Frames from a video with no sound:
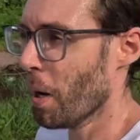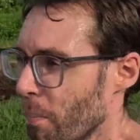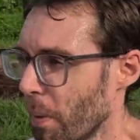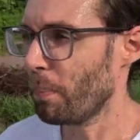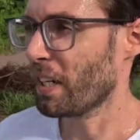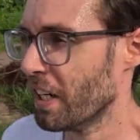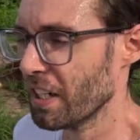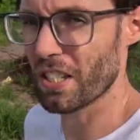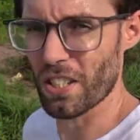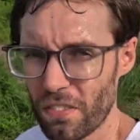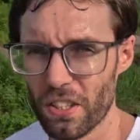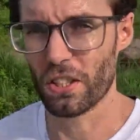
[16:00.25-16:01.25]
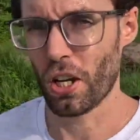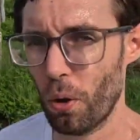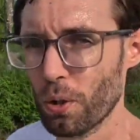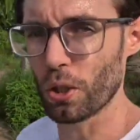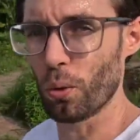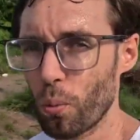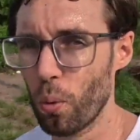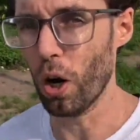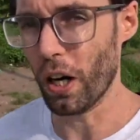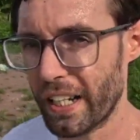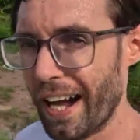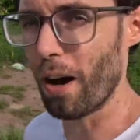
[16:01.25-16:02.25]
but because of the total
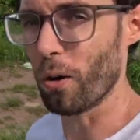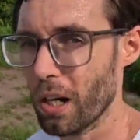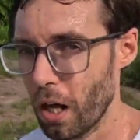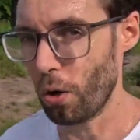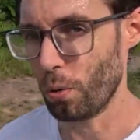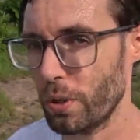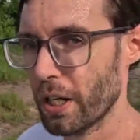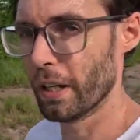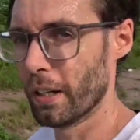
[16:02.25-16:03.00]
workout load.